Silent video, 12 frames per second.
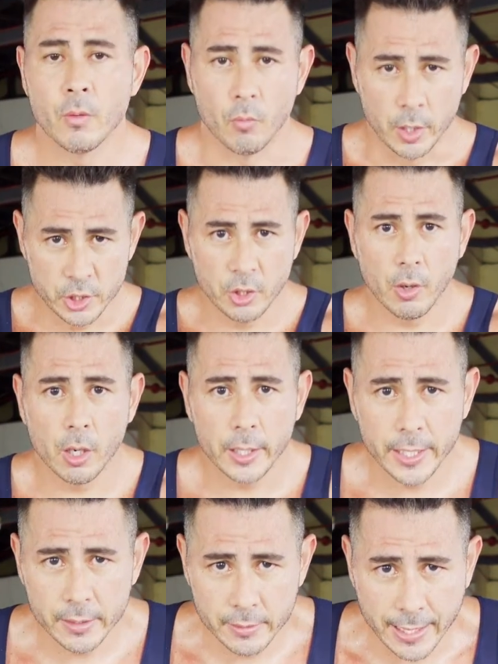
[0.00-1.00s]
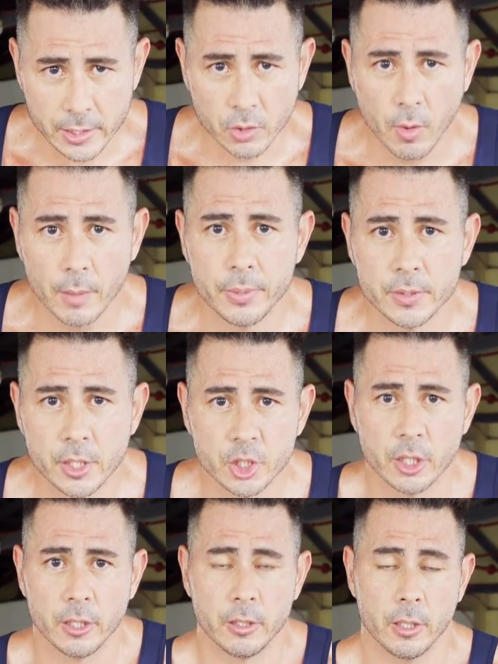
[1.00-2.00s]
once you are in that squat
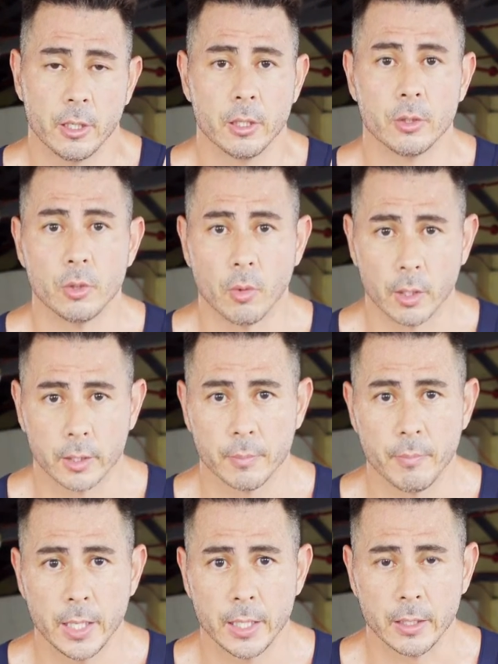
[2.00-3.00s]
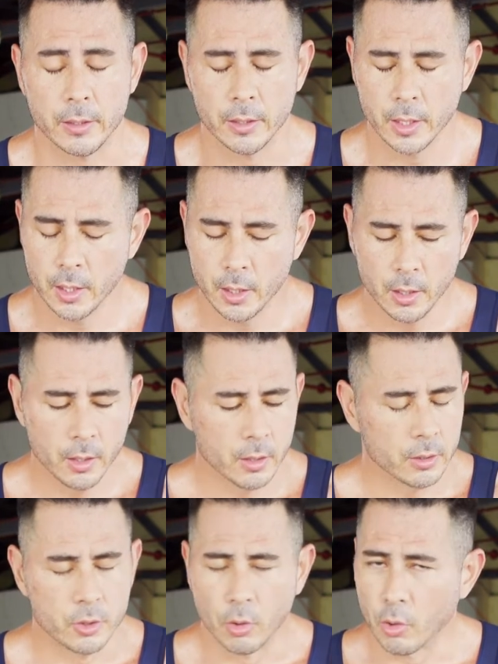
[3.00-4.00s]
position, you are committed.
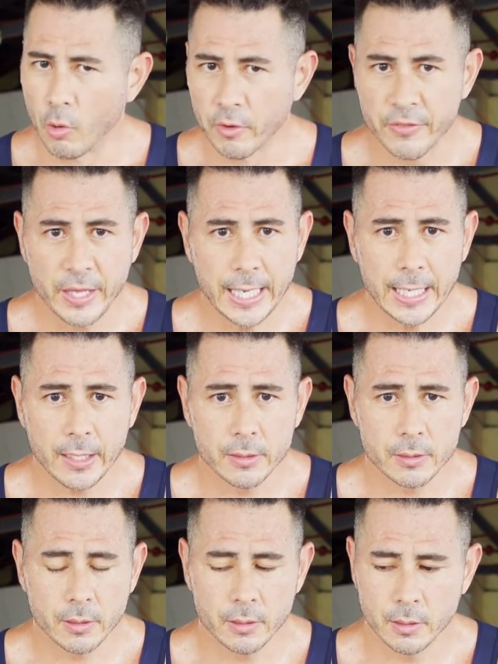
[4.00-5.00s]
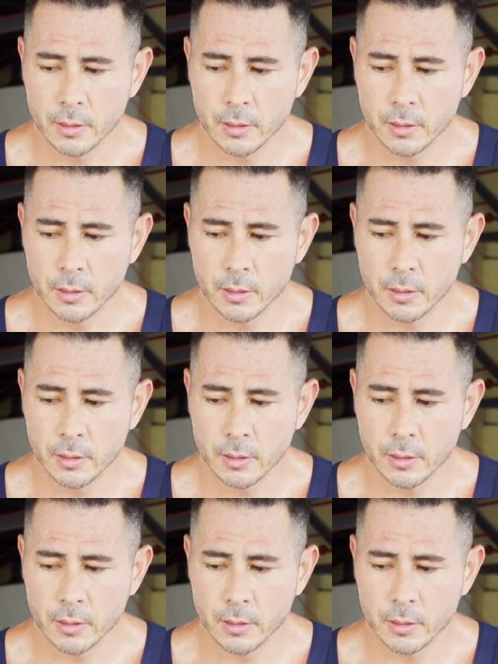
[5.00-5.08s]
Don't overthink it.